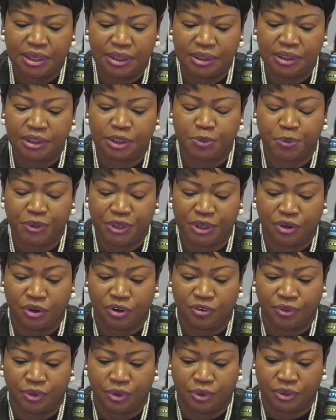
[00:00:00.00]
the speed
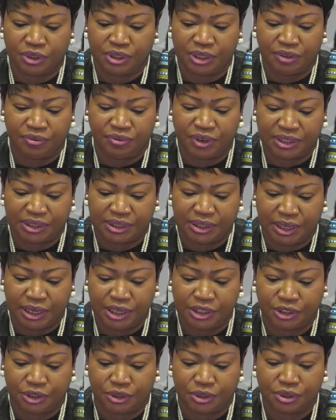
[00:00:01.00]
of those
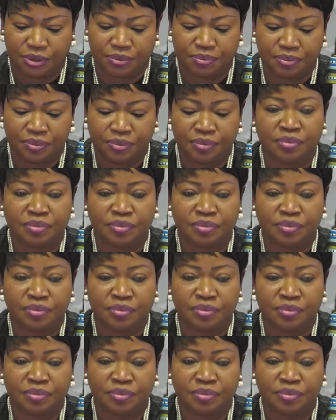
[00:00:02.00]
investigations.